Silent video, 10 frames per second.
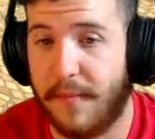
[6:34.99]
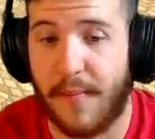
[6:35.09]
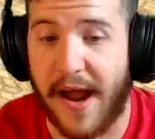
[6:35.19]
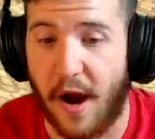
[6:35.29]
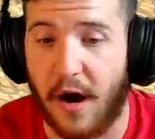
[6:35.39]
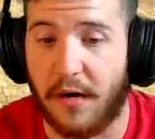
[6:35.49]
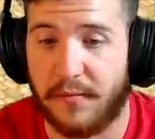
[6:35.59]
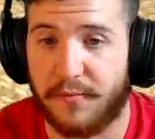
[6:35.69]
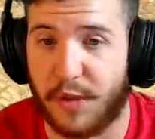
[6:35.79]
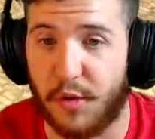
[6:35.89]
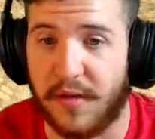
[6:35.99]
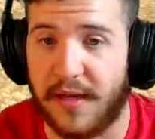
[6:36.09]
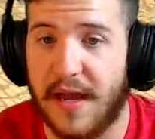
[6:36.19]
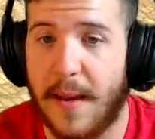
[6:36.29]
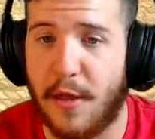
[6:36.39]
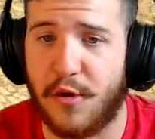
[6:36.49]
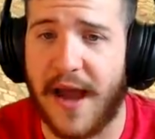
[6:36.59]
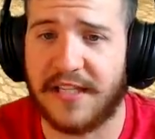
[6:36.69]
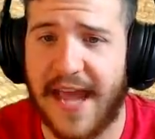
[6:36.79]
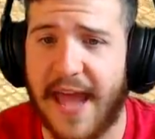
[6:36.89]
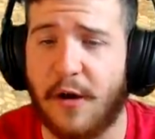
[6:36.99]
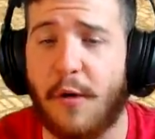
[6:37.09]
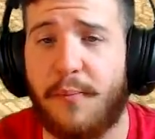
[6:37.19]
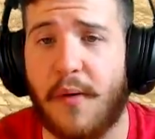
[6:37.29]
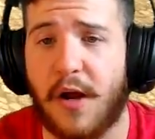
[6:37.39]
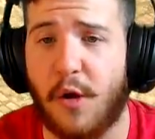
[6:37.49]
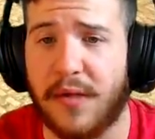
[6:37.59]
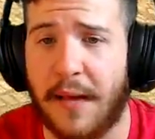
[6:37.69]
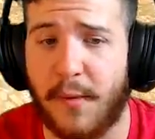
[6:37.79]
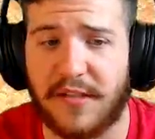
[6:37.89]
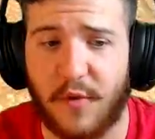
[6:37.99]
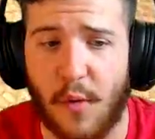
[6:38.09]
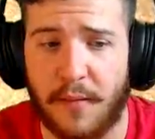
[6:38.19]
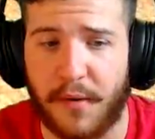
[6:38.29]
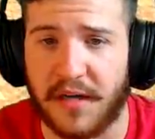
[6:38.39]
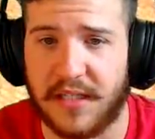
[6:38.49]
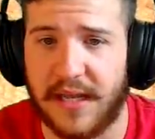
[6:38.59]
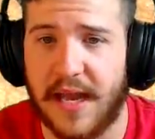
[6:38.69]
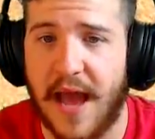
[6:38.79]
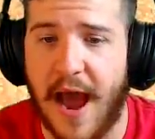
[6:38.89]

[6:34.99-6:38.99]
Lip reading: By heart. Truly. Now you guys can go cooldown boots if you want. Personally,